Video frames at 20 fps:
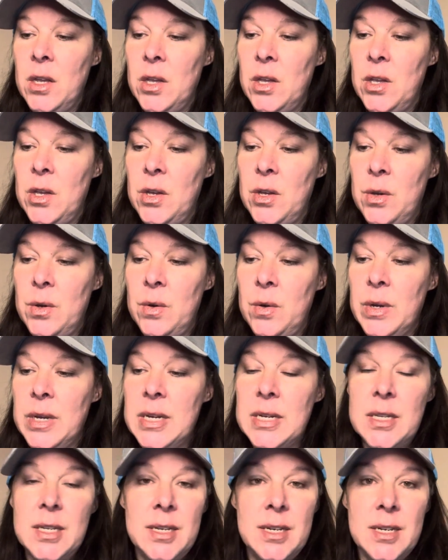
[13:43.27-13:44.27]
you
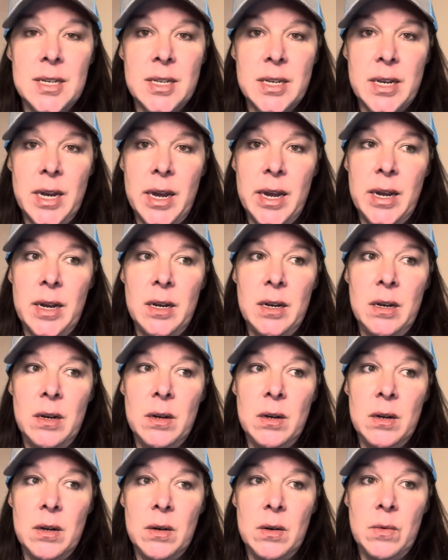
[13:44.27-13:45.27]
get to decide
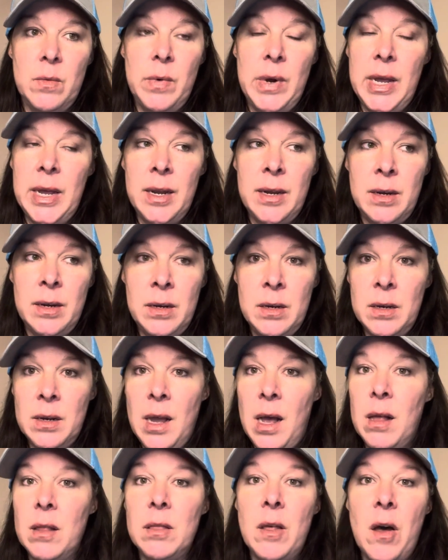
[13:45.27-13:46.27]
when,
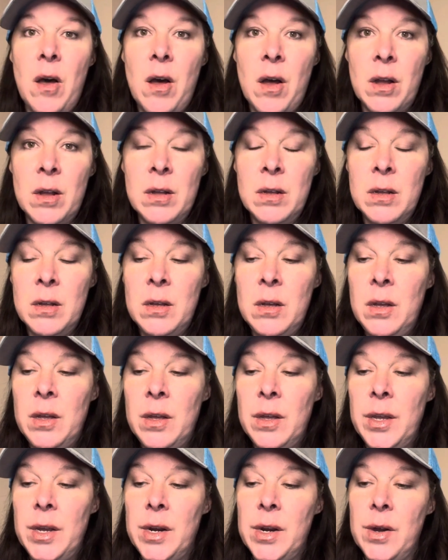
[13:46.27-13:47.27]
how long,
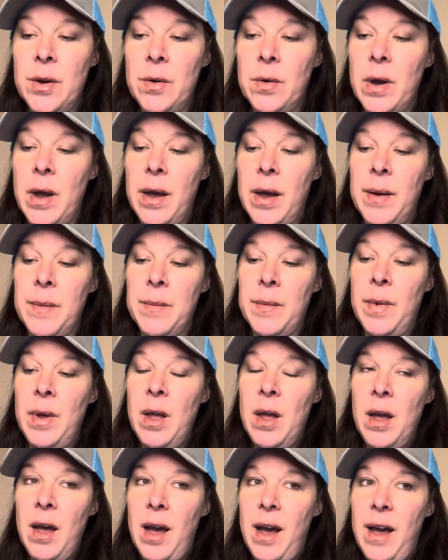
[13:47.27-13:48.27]
you know. Um,
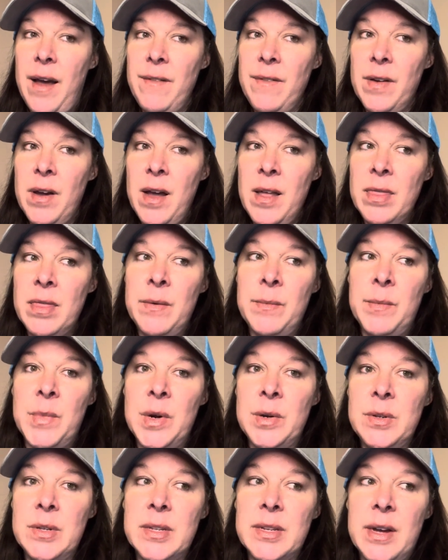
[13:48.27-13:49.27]
I've gotten the
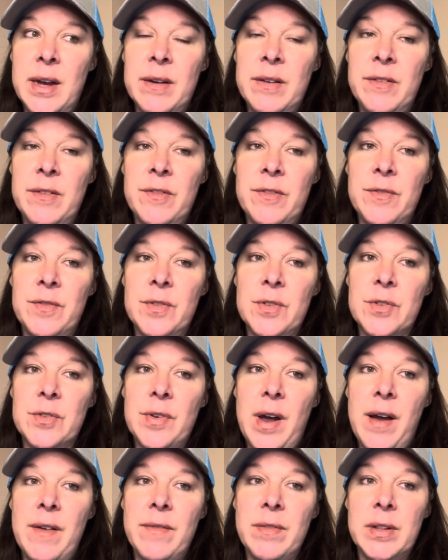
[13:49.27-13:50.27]
most out of
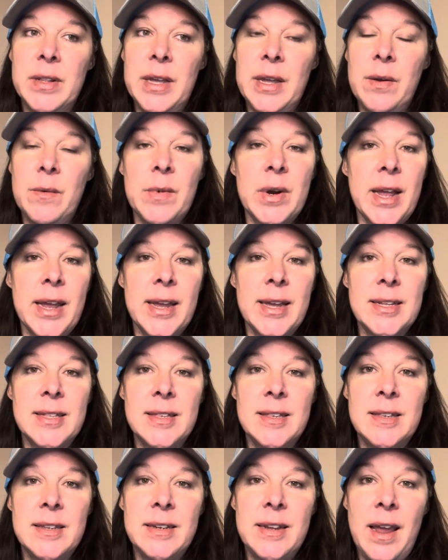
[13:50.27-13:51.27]
traveling when I can
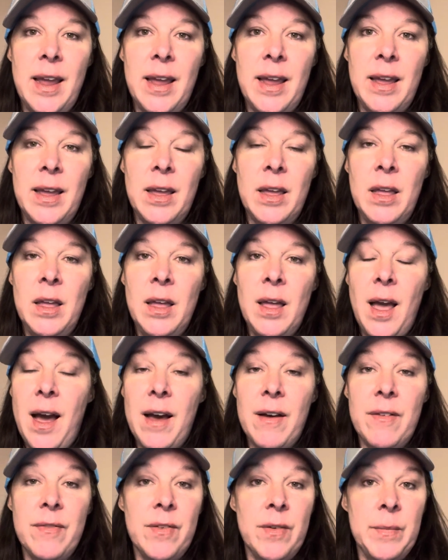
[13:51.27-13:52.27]
stay
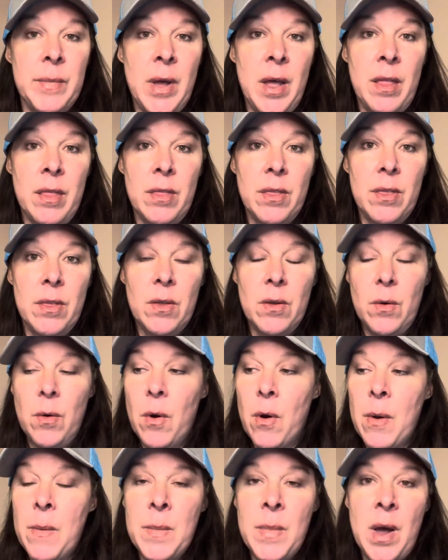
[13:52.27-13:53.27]
half a month
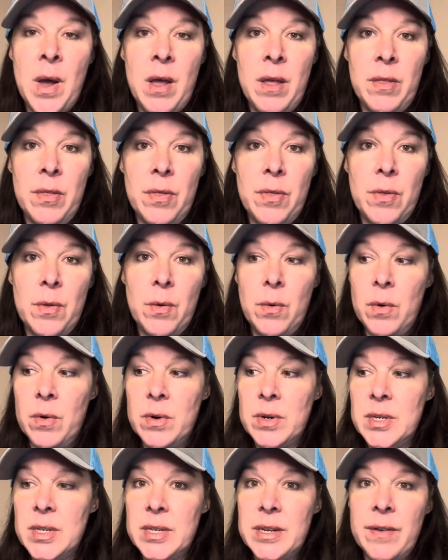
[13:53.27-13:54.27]
or a month or
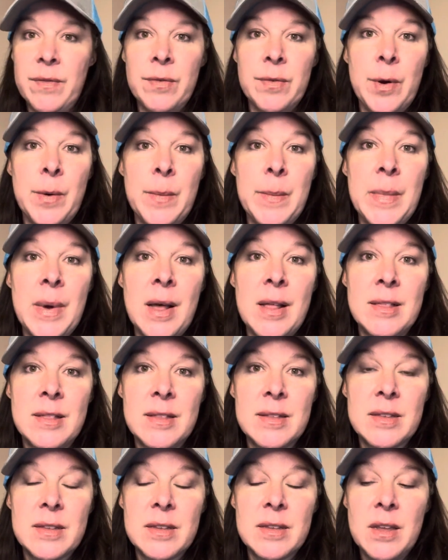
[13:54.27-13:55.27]
several
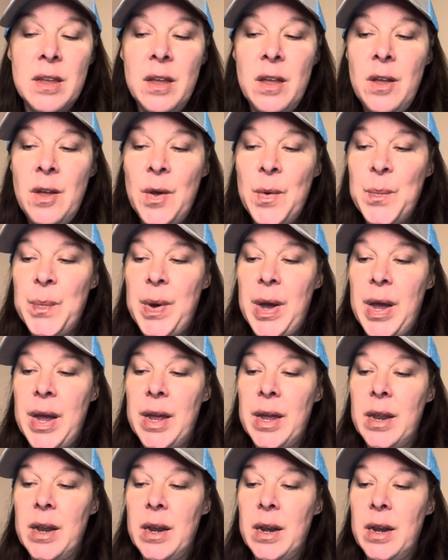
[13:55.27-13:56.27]
months. But,